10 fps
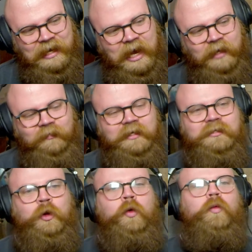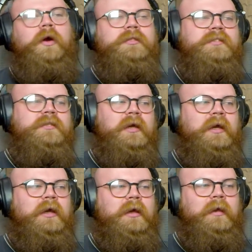Every once,
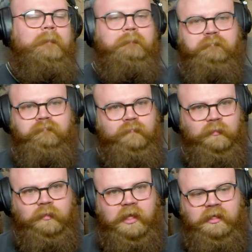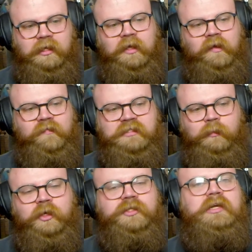like, if
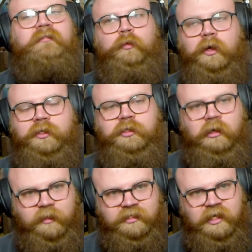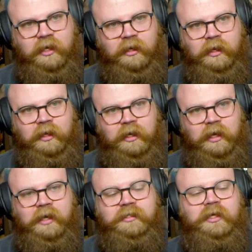someone has never won a tournament set
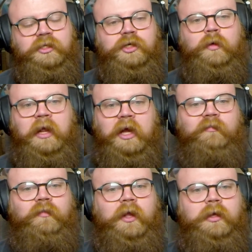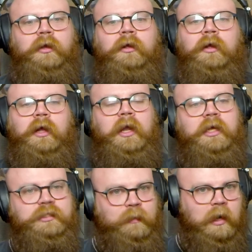and they don't have like
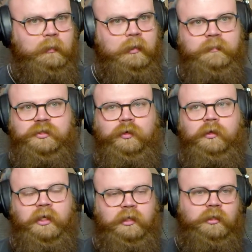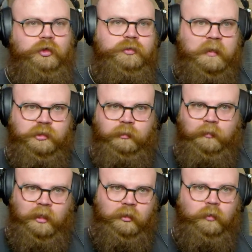hand problems or like a huge mental
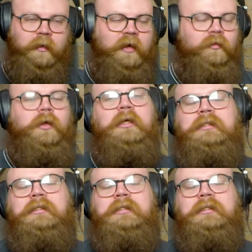block or whatever,